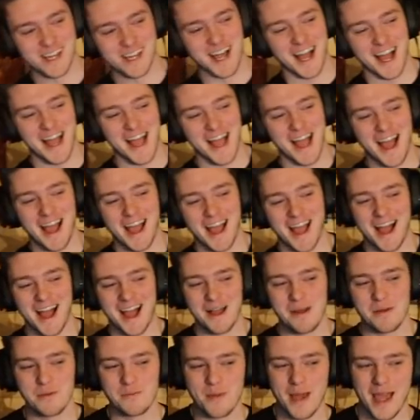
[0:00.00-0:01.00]

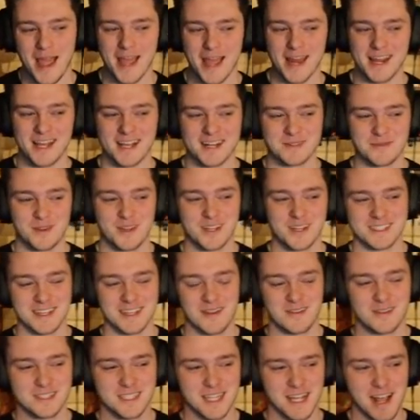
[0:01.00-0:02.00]
I panicked because I
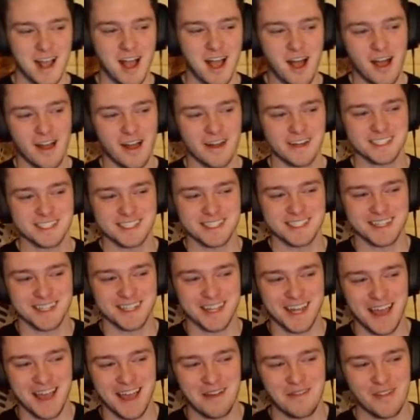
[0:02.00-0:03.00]
was like, oh, I can just end the game.